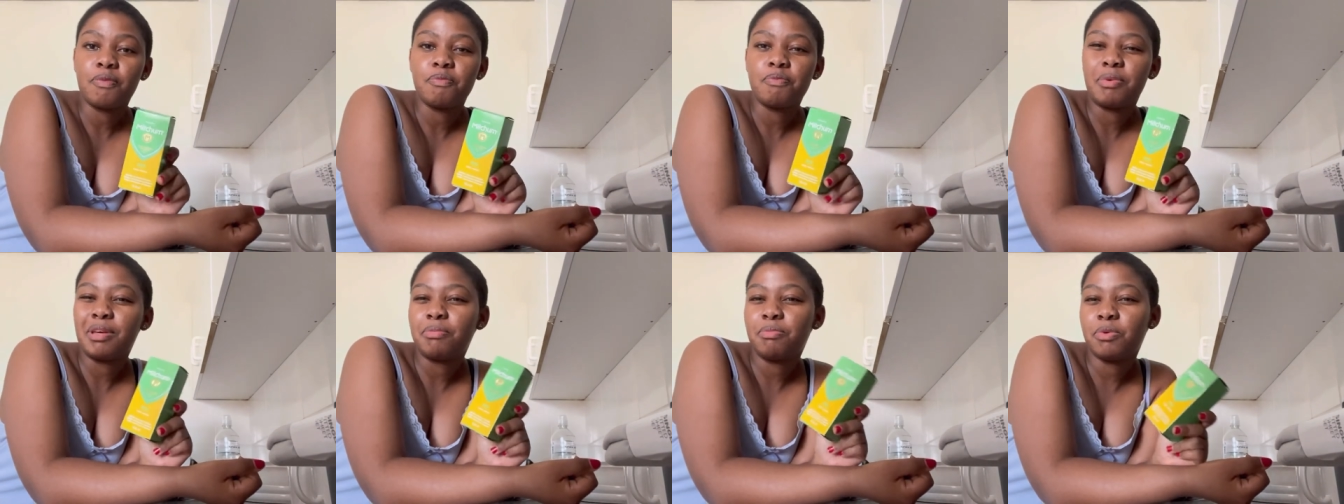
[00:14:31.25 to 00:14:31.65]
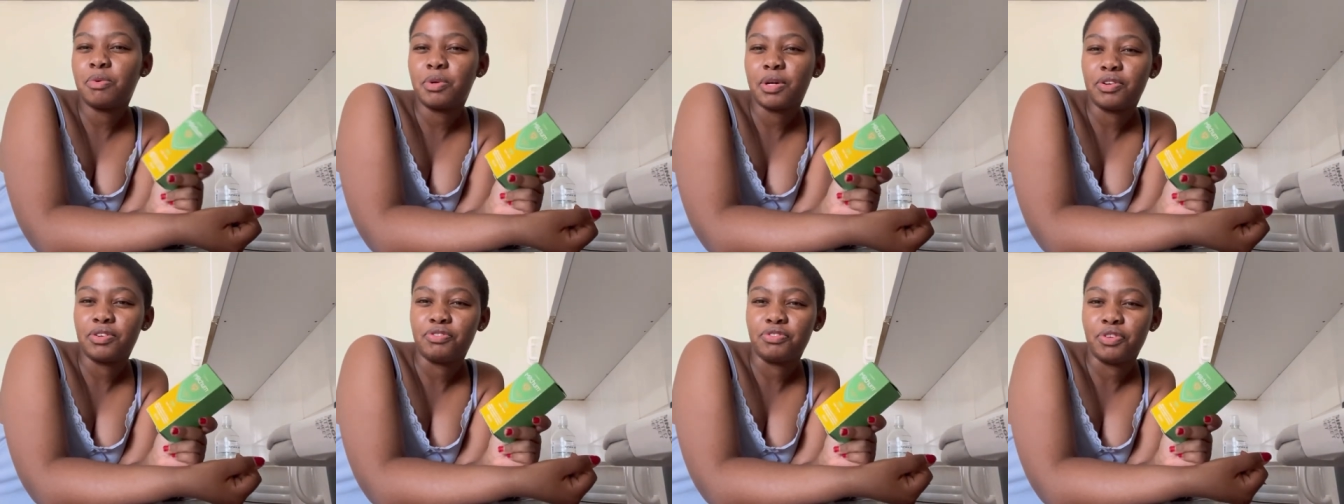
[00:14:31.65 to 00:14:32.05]
People
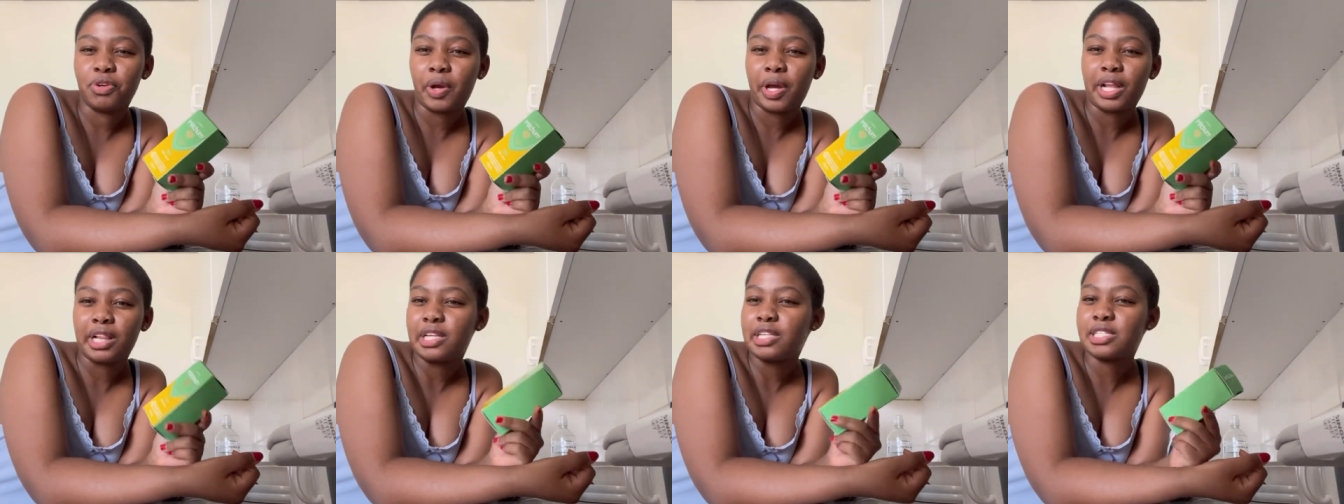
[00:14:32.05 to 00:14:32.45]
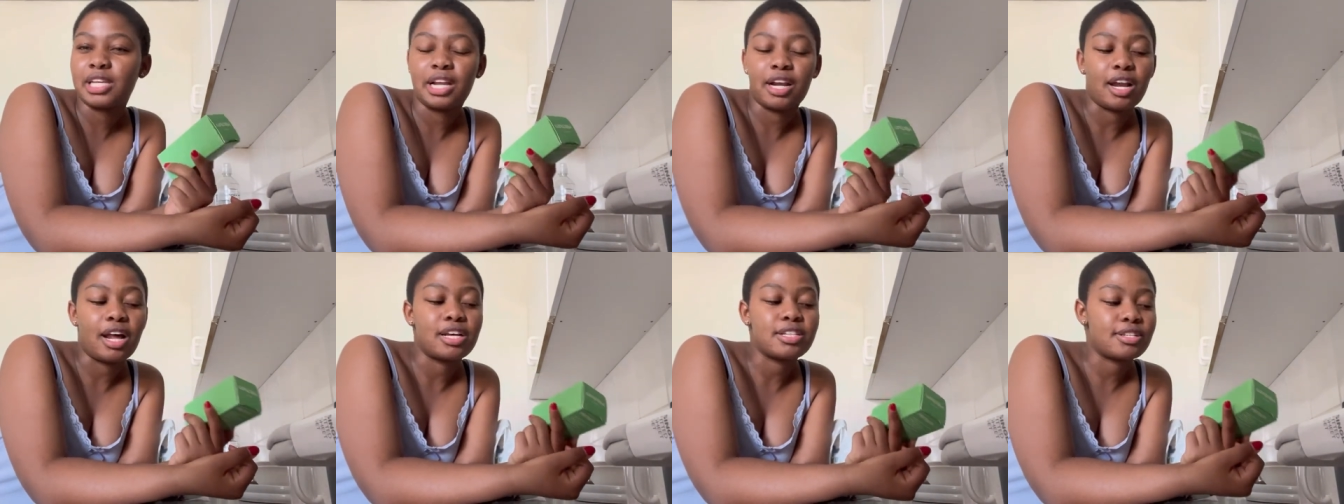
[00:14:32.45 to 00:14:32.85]
were reviewing it. They say it
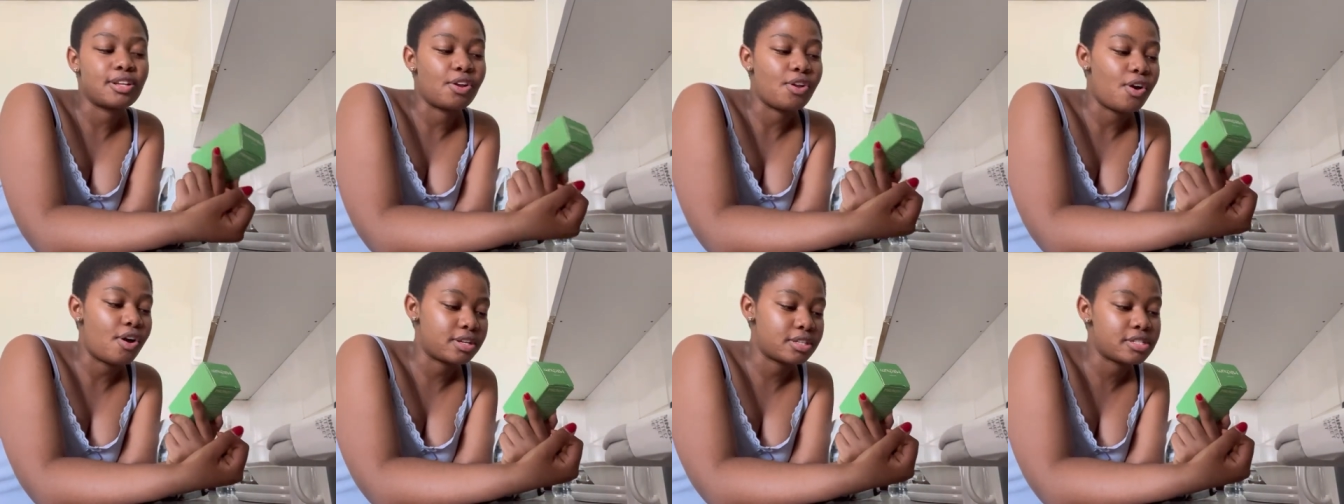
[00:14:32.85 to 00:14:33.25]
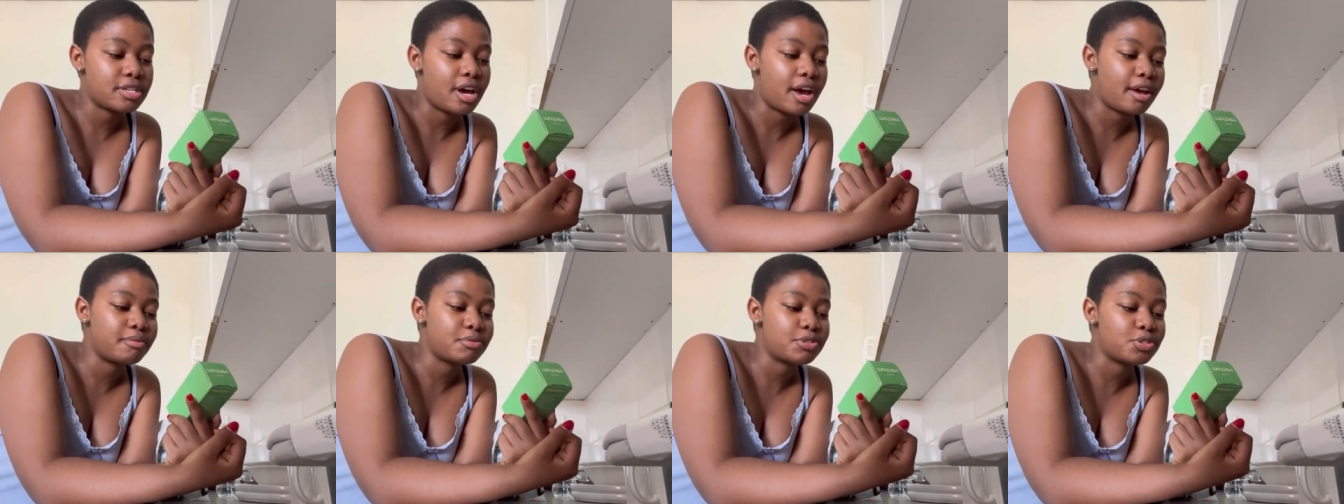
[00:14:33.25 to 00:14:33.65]
lasts a long
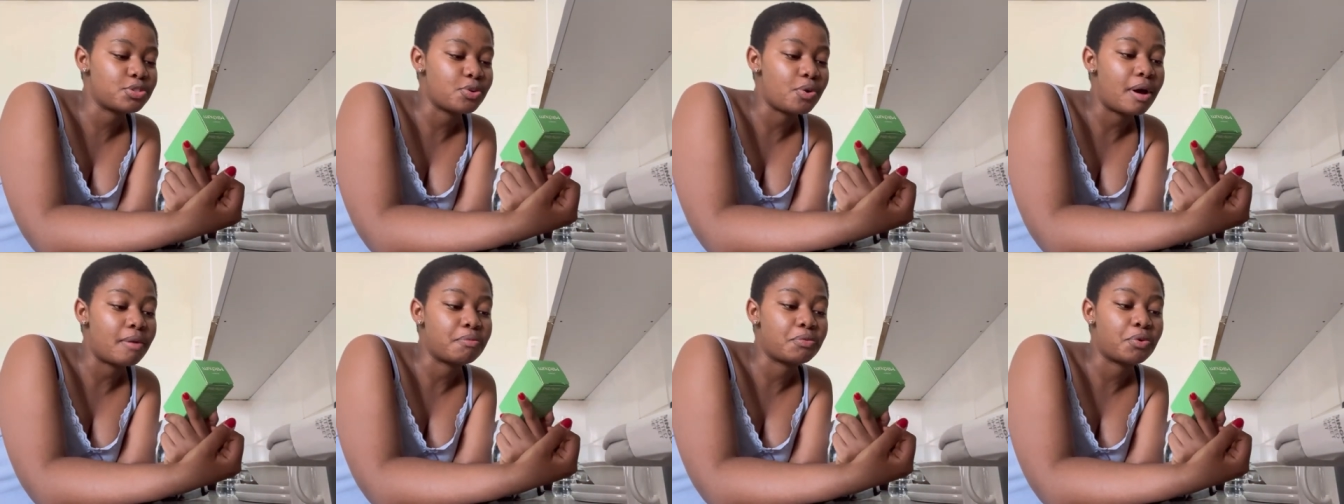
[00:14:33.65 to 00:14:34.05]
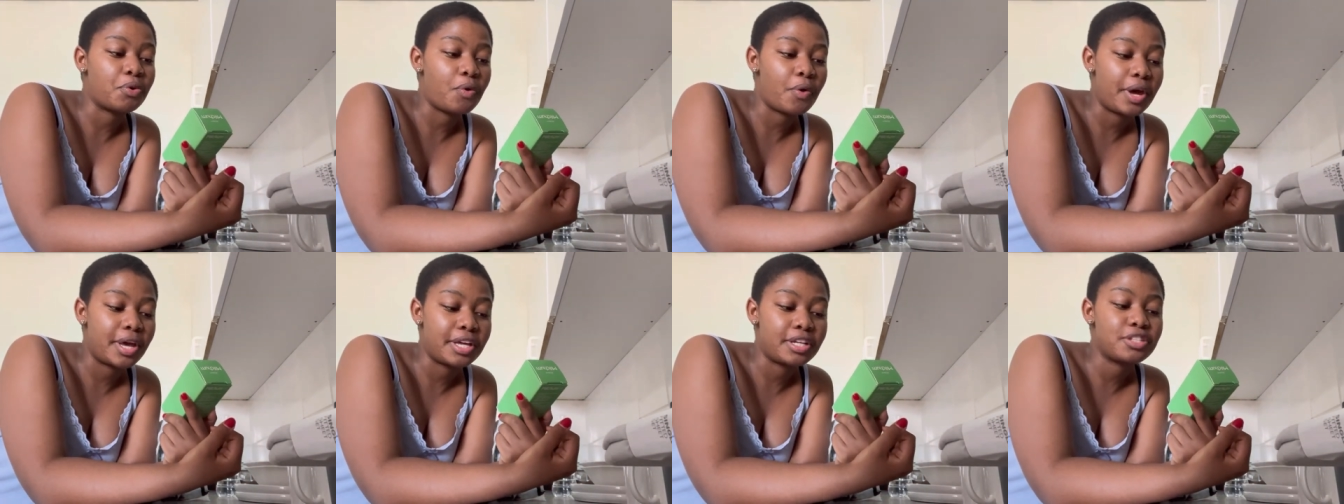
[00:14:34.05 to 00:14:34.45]
time. So I'm
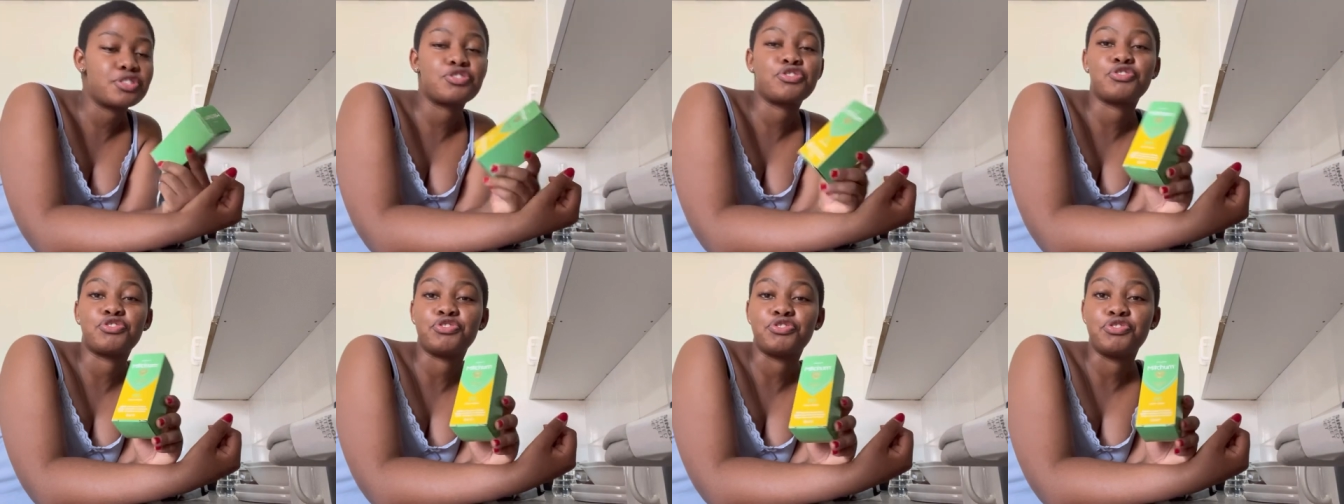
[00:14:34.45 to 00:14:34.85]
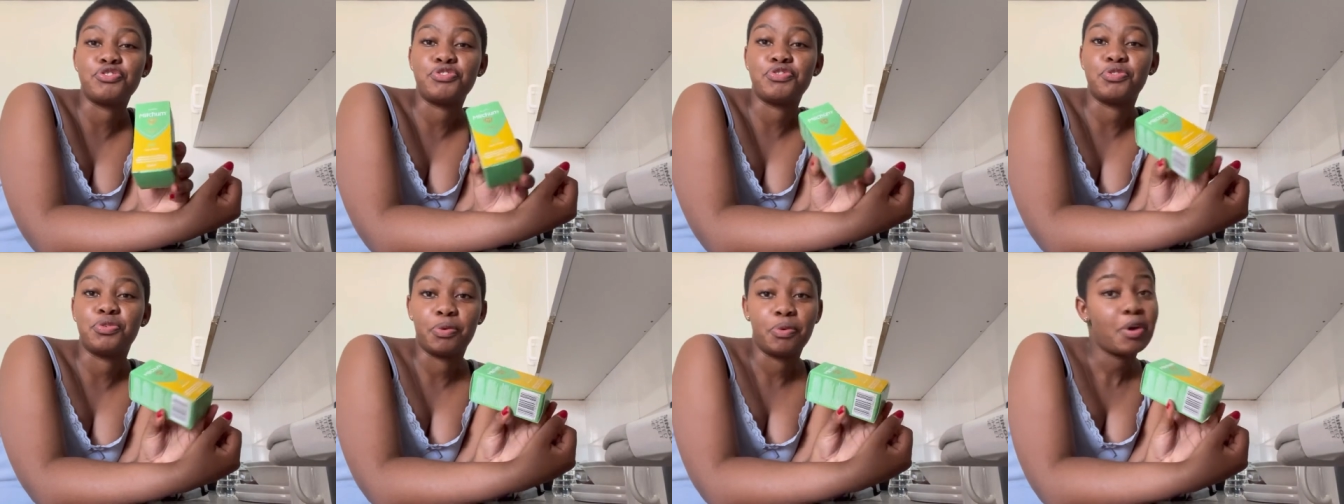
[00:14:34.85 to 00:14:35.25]
going
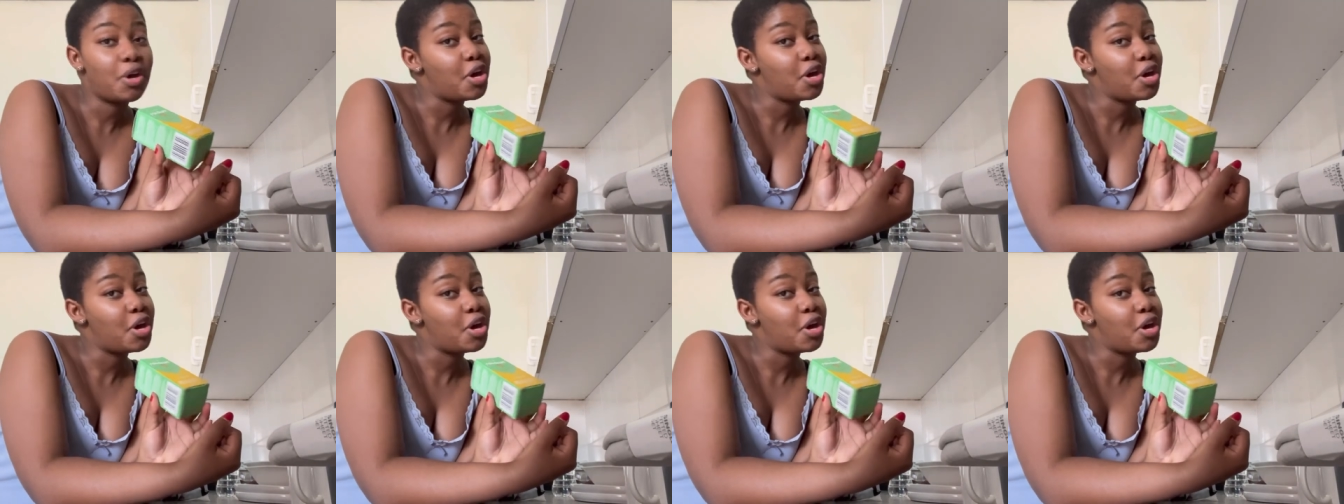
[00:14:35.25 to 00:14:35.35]
to